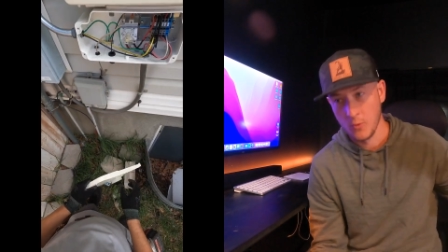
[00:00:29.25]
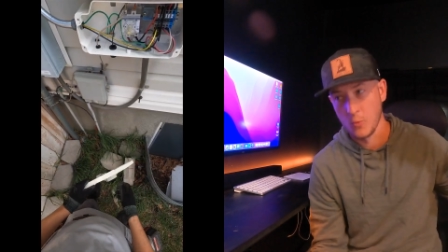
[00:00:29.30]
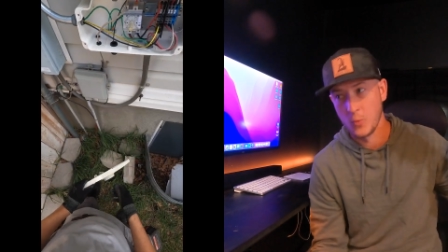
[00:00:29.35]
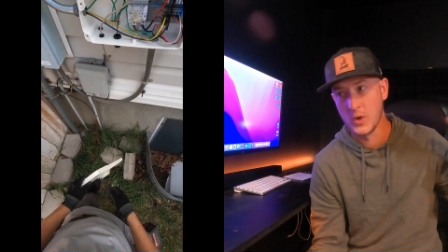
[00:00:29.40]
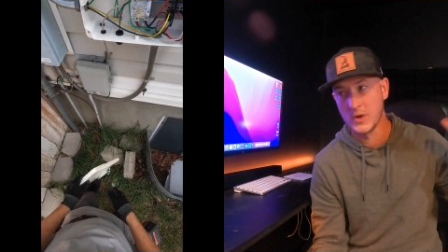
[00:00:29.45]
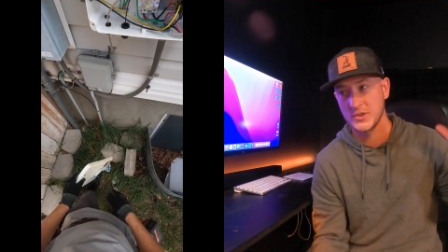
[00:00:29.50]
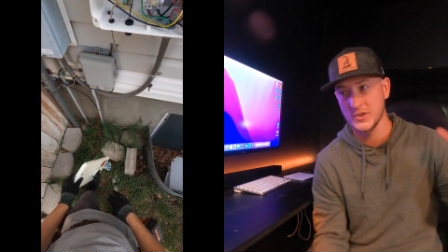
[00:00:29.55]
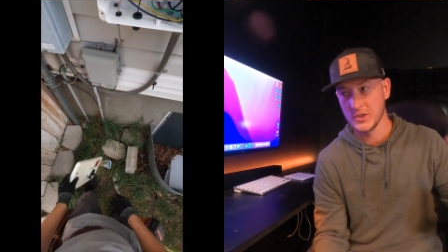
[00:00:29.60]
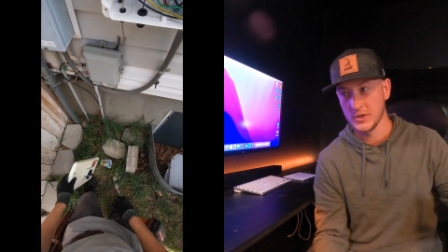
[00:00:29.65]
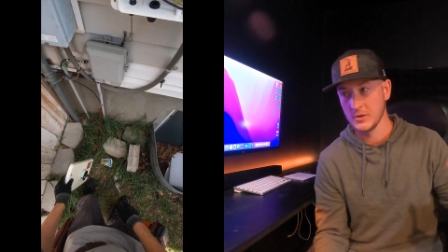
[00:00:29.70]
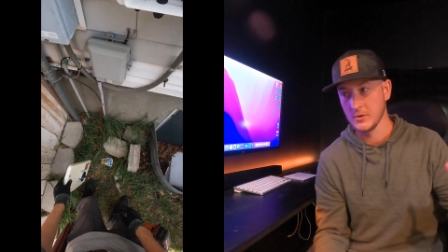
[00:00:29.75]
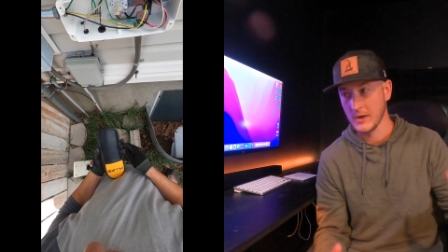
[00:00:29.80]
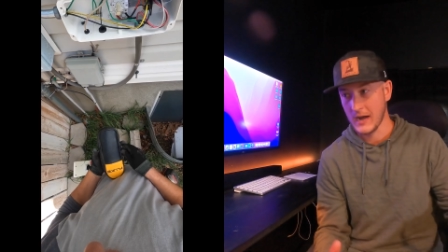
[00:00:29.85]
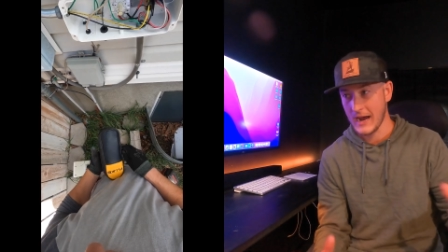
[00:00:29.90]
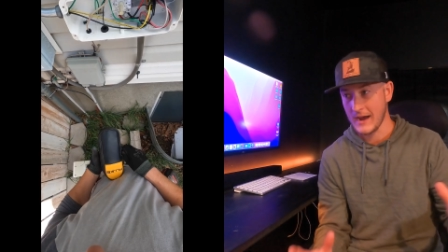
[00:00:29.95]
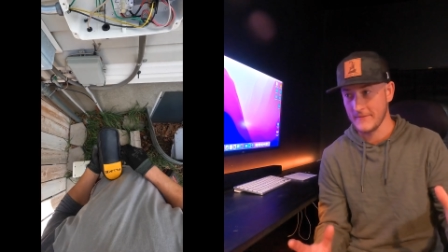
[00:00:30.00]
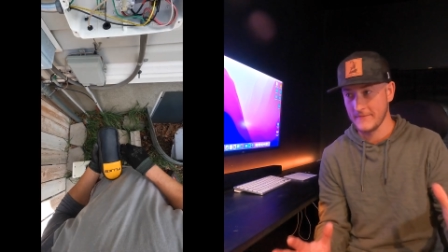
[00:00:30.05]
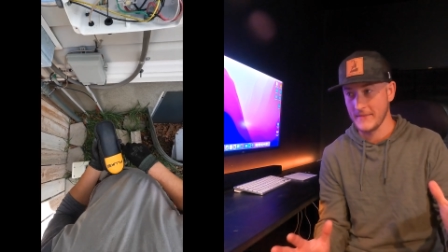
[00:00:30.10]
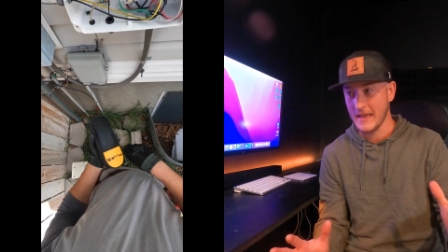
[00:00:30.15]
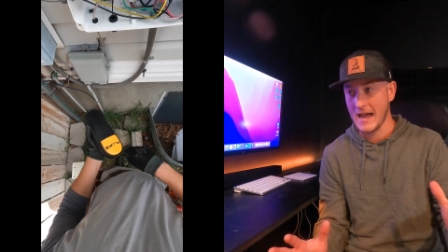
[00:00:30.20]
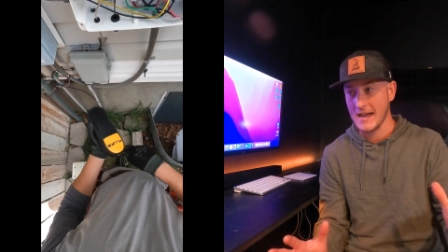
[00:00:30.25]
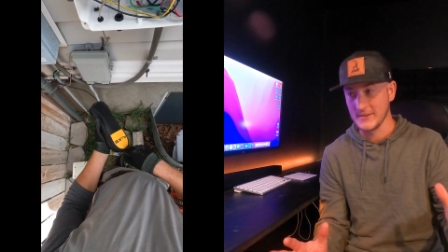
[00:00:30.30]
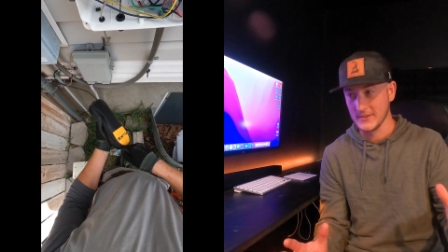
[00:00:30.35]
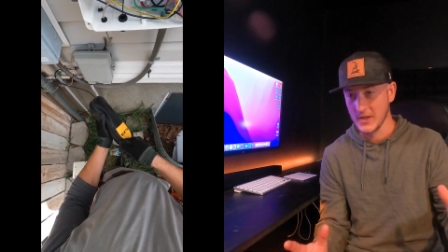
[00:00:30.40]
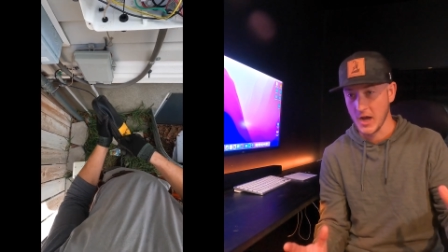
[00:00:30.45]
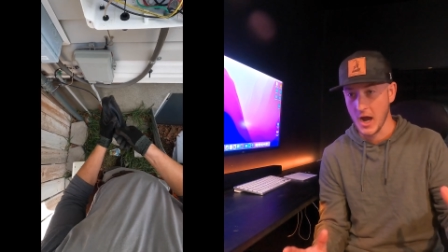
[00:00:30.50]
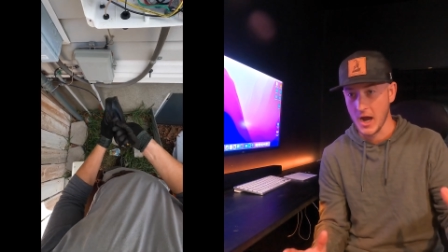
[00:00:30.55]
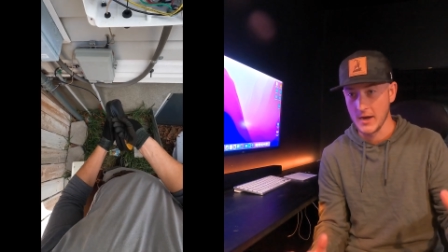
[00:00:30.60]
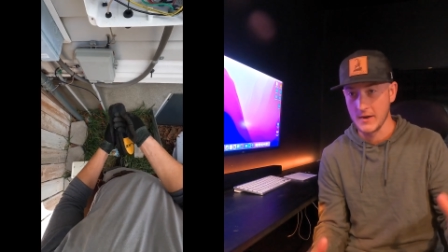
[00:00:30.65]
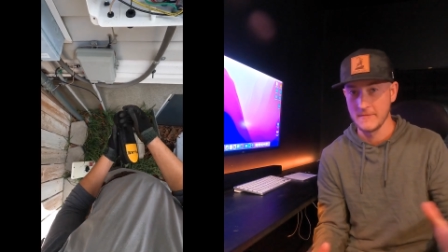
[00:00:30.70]
Once you have that
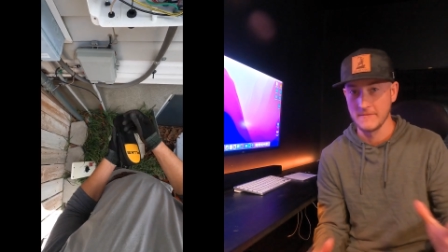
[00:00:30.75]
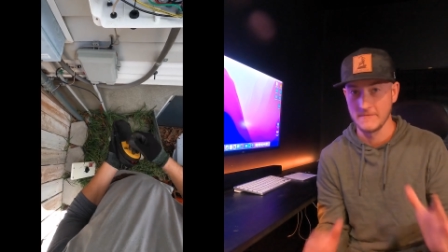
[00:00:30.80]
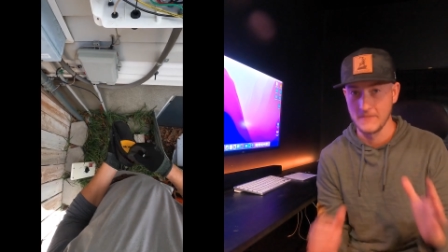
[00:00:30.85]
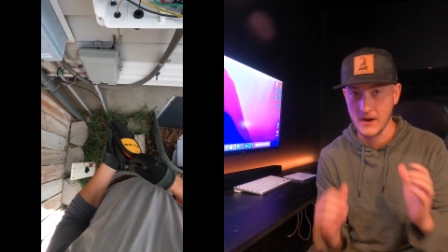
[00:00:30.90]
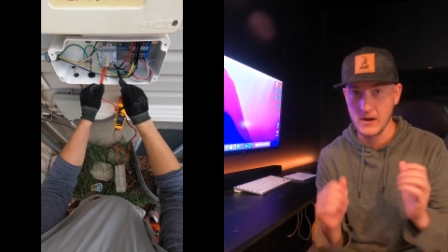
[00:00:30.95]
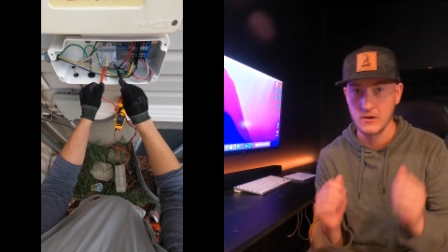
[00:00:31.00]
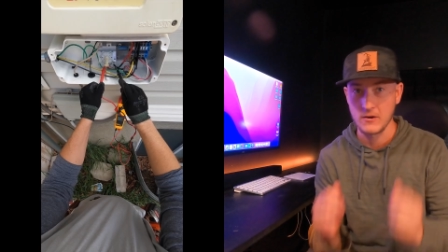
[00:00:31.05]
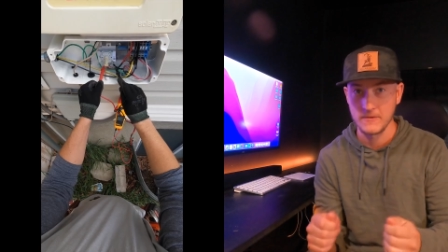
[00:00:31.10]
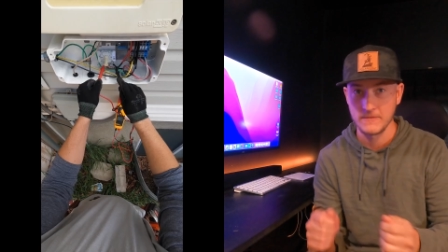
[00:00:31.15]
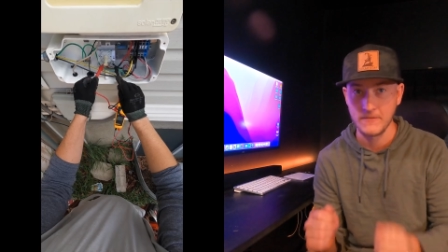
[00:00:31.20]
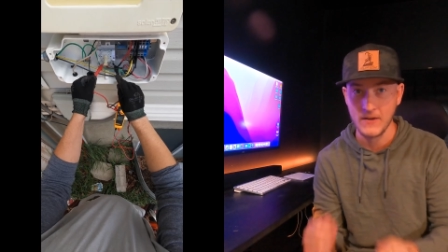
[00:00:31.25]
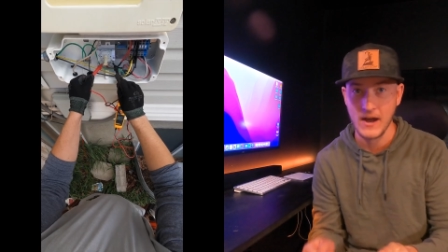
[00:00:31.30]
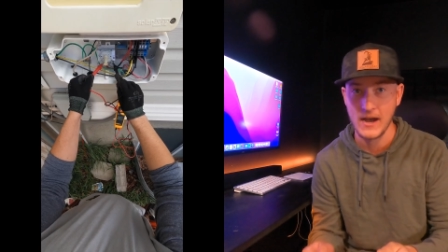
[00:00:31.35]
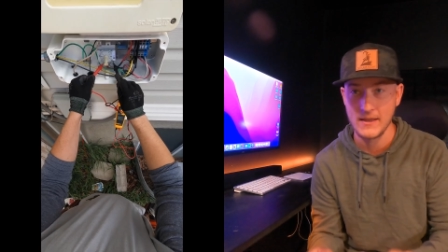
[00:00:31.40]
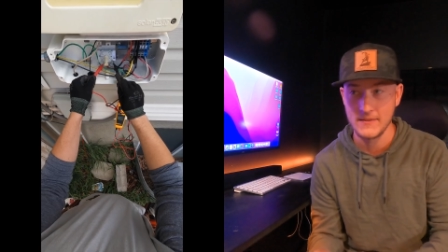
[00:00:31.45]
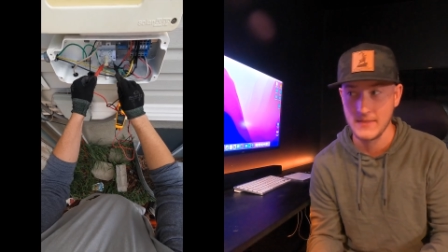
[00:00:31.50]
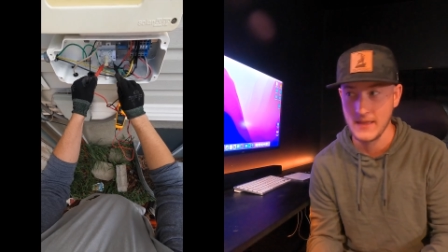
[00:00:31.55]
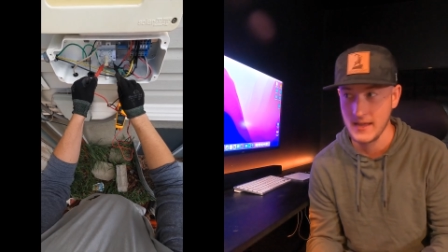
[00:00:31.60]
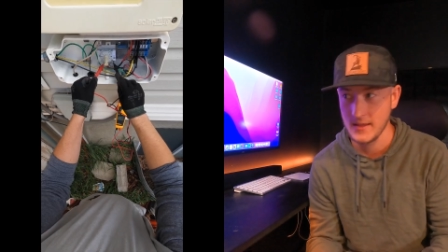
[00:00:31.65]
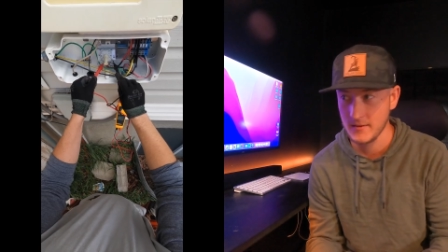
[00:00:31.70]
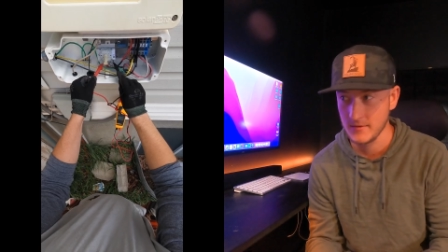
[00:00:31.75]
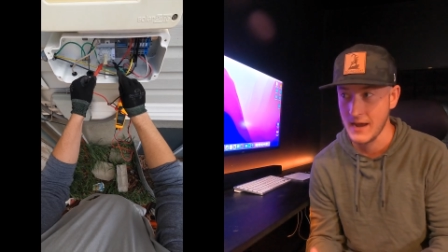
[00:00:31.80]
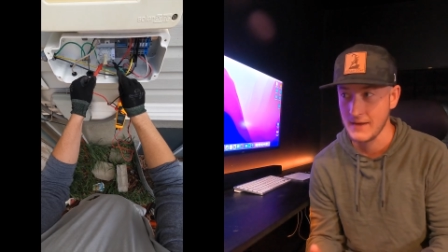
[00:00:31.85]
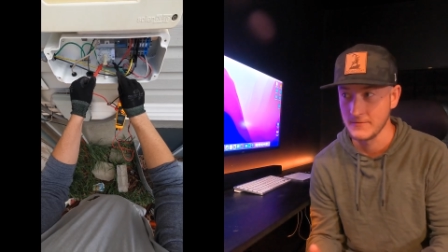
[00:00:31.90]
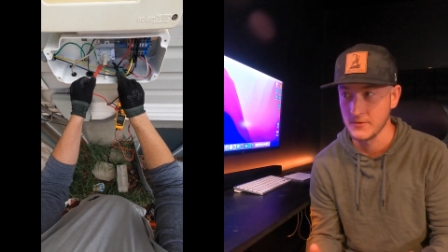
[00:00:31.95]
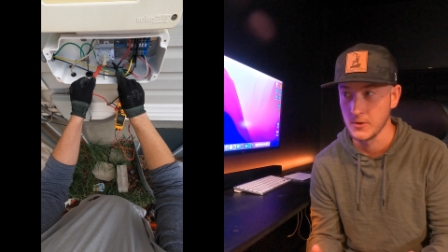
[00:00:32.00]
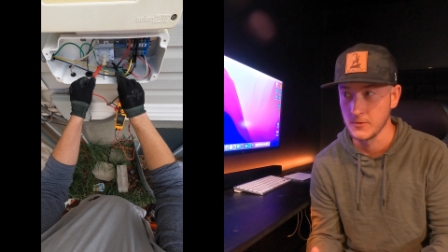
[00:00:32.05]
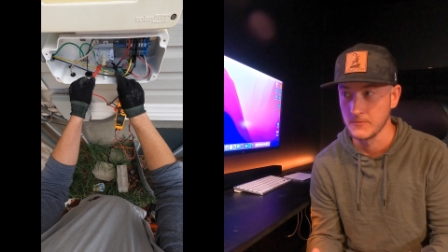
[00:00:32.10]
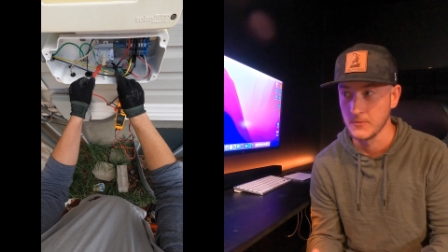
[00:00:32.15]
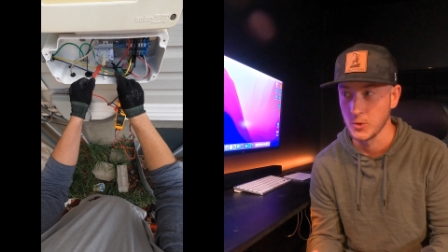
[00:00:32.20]
done, verify that you
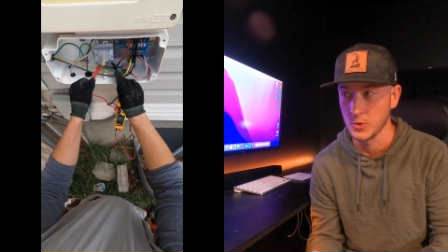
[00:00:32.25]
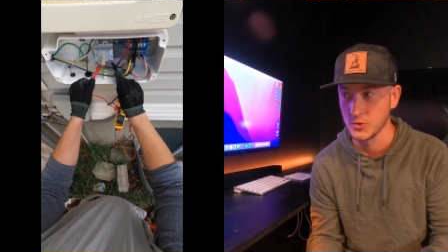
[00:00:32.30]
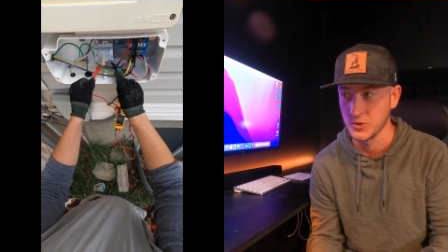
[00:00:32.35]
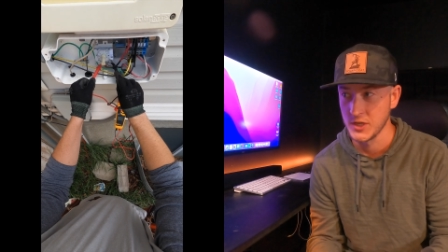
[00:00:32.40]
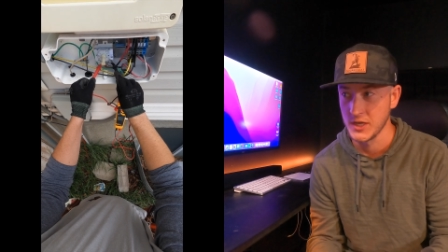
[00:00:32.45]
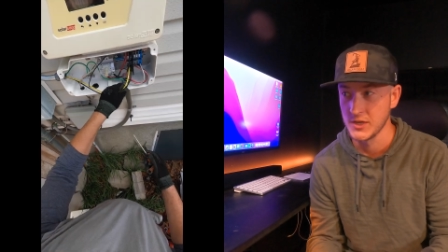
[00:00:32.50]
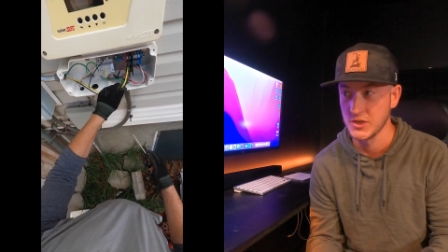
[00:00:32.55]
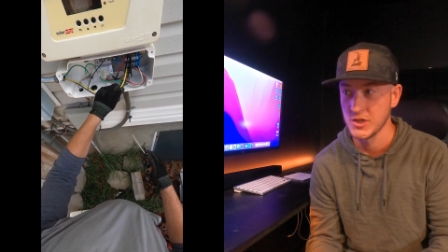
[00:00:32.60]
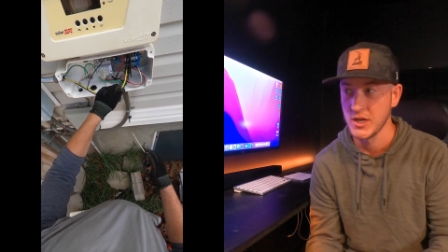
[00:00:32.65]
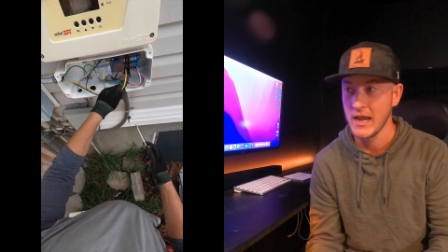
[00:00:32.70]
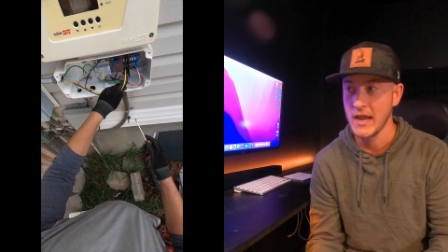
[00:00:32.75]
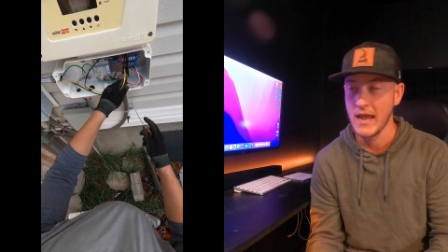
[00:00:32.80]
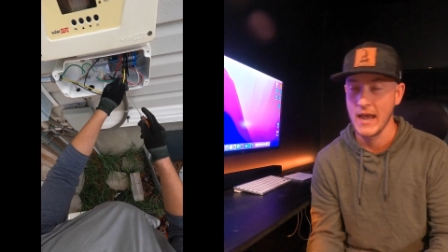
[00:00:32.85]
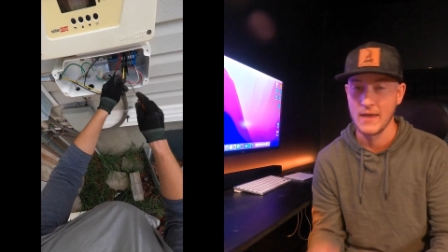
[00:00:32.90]
have no voltage,